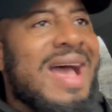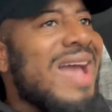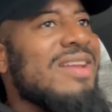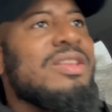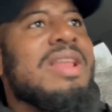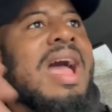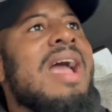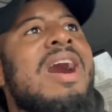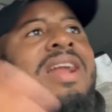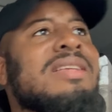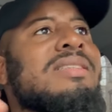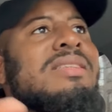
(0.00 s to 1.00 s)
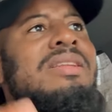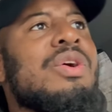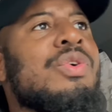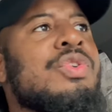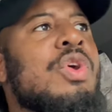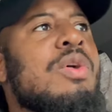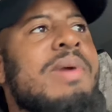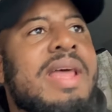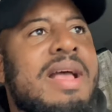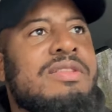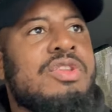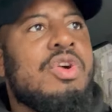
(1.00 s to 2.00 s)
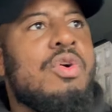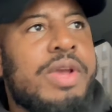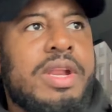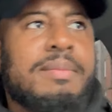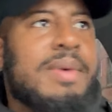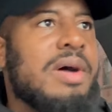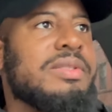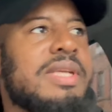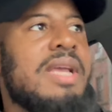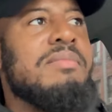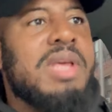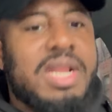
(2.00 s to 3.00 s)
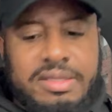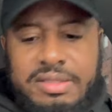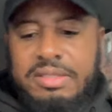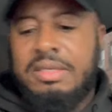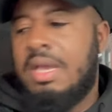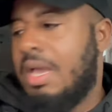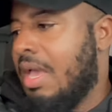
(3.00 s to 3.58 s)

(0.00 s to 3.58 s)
I, I honestly don't know, but I'll know in about 10 minutes.